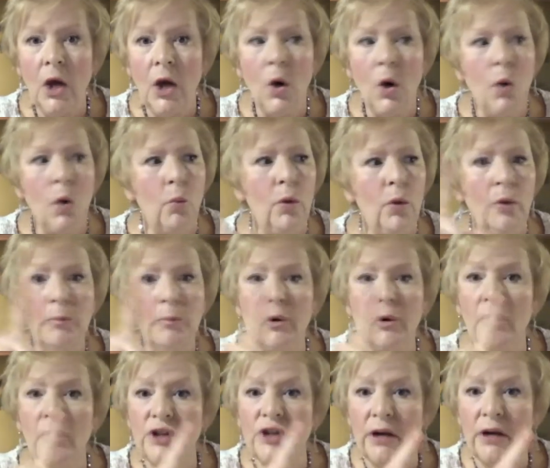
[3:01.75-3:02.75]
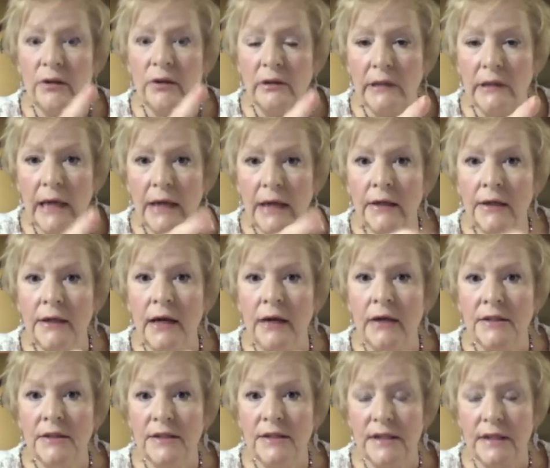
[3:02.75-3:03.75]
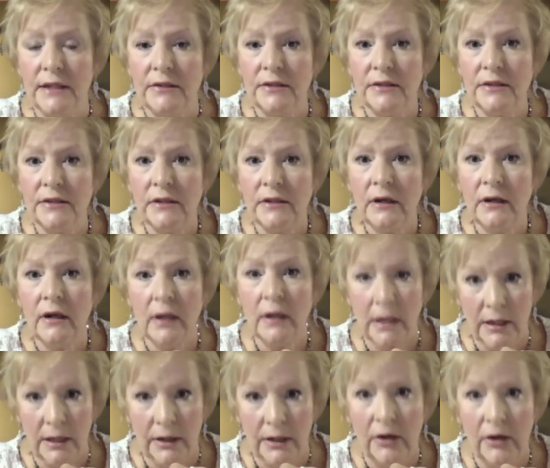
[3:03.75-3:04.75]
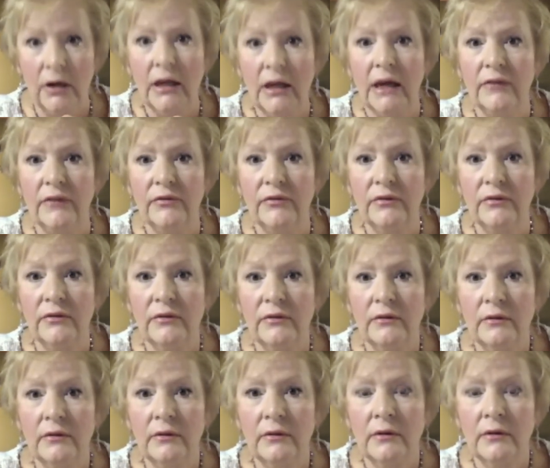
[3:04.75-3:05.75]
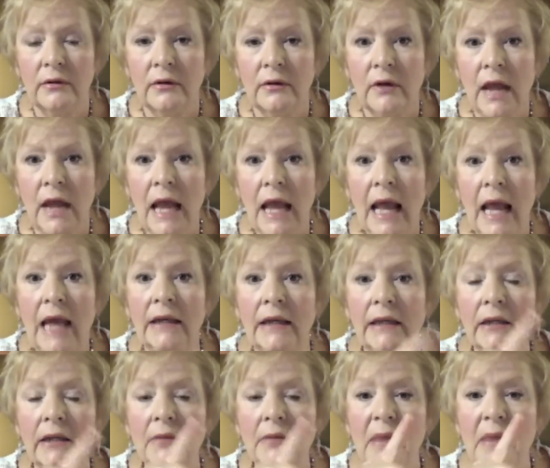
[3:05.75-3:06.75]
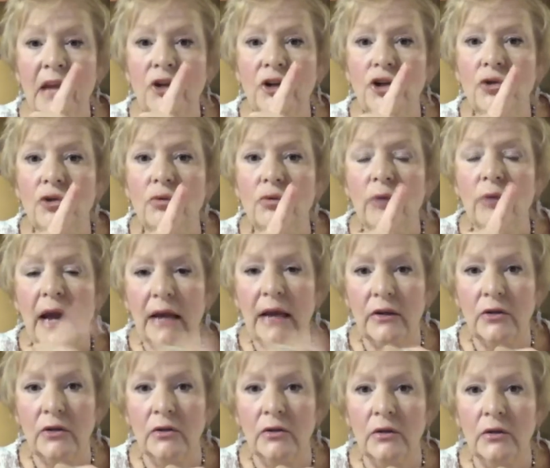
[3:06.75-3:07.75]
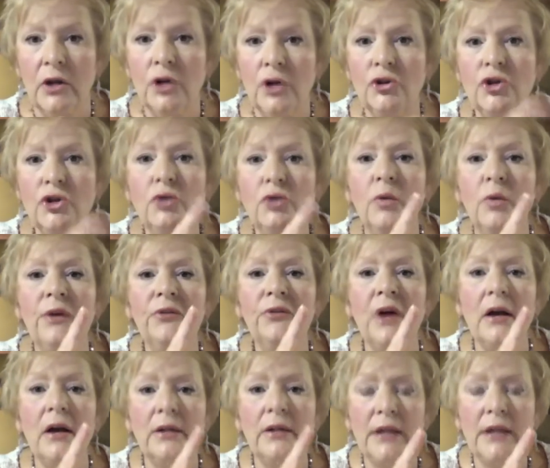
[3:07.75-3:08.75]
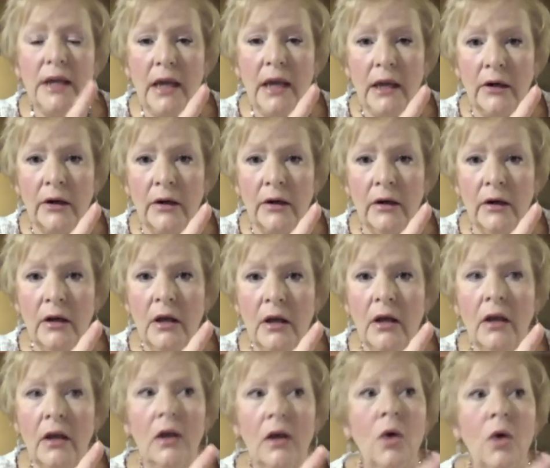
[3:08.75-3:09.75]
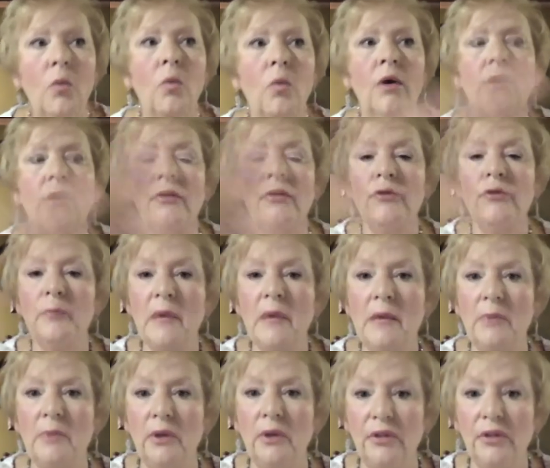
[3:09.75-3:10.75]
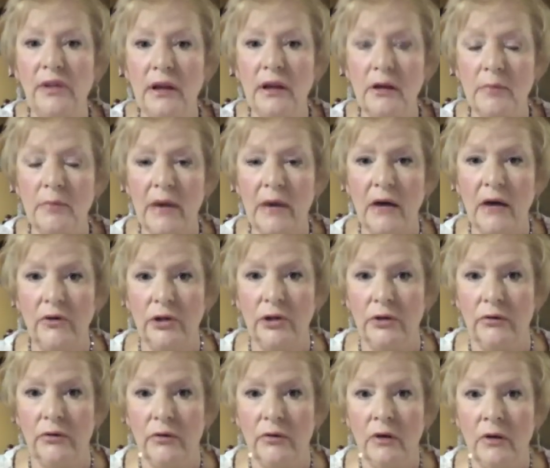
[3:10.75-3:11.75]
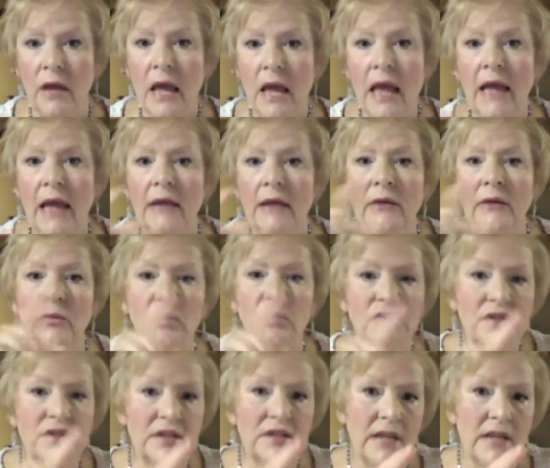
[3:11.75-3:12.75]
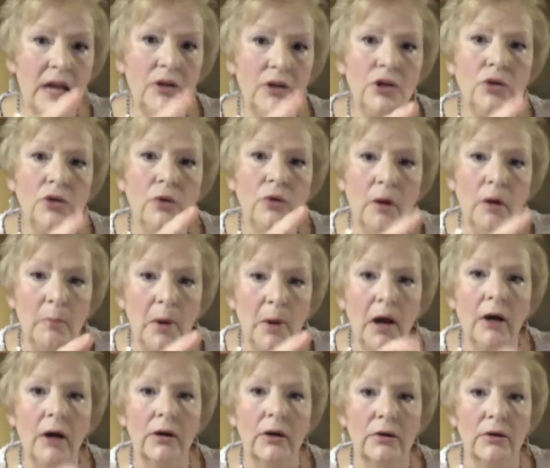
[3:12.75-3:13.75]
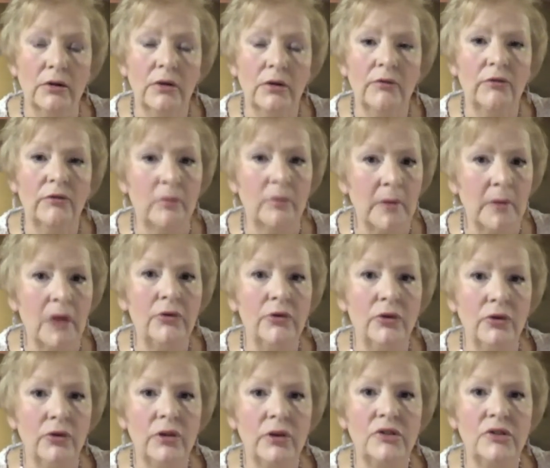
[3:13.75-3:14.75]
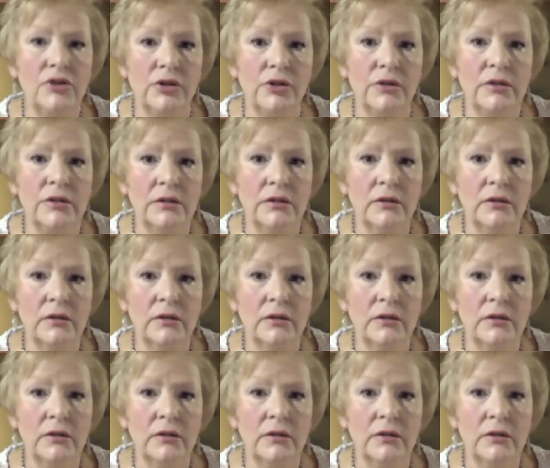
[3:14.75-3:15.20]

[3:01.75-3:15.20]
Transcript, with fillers: will purge out a lot of nonsense in our life. And it'll make you radical. You will not care what other people think about you, and it will set you apart from other Christians.